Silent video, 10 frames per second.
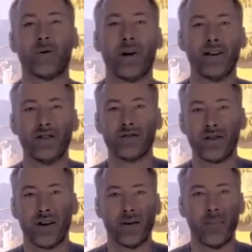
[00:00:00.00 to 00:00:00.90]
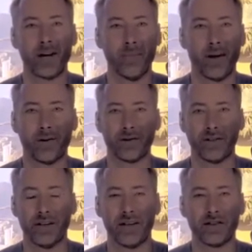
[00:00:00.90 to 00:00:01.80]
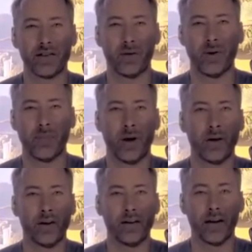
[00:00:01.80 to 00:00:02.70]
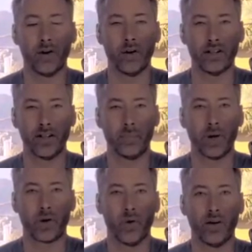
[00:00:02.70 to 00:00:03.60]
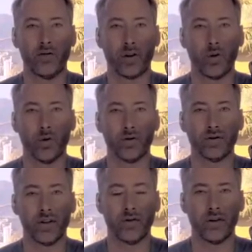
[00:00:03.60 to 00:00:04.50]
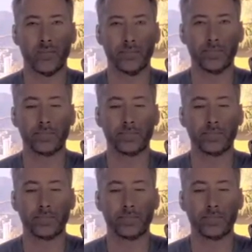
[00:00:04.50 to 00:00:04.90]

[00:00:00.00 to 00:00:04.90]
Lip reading: So when did you start Amagi Metals? And tell us a little bit about it. And I know you accept Bitcoin for gold and silver.